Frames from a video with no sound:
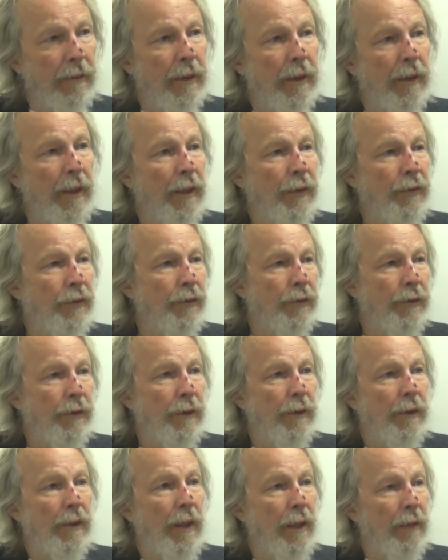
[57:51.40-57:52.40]
in essence,
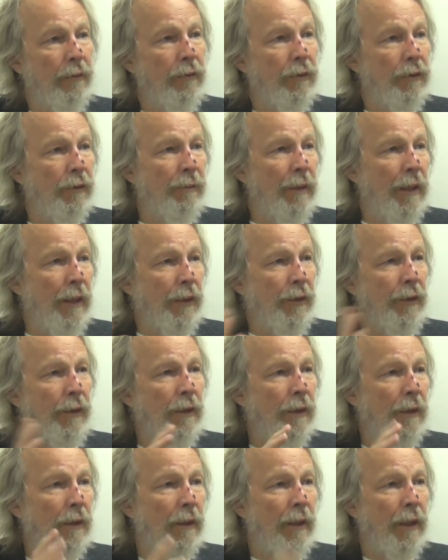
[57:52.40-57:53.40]
to the governor's
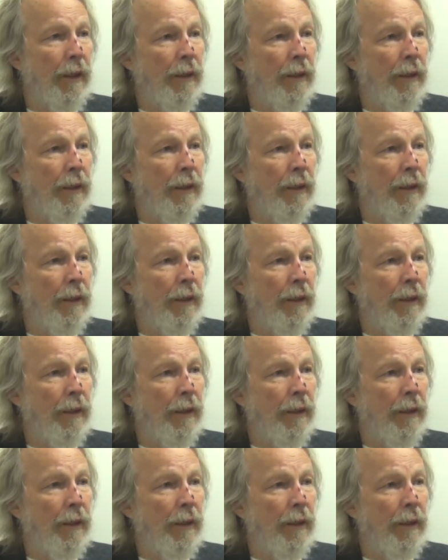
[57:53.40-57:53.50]
mansion and